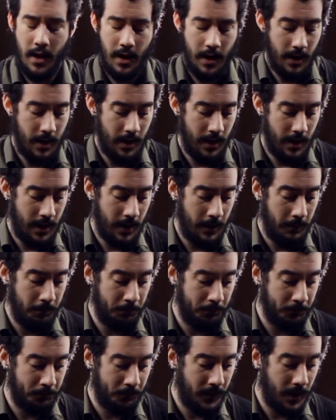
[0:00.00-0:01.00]

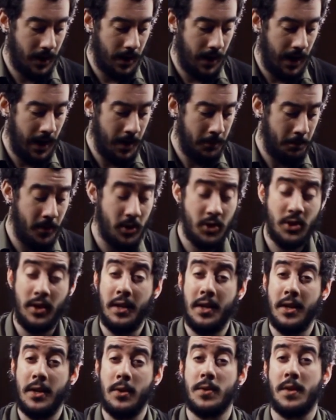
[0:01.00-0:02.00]
I
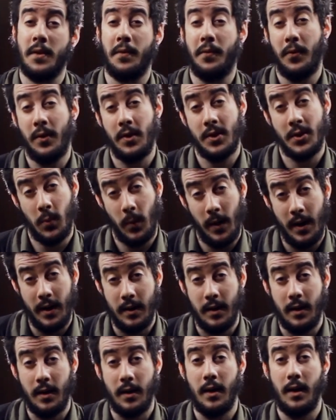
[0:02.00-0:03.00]
personally use the first
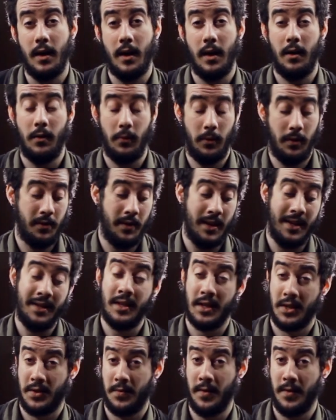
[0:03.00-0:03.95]
way with the index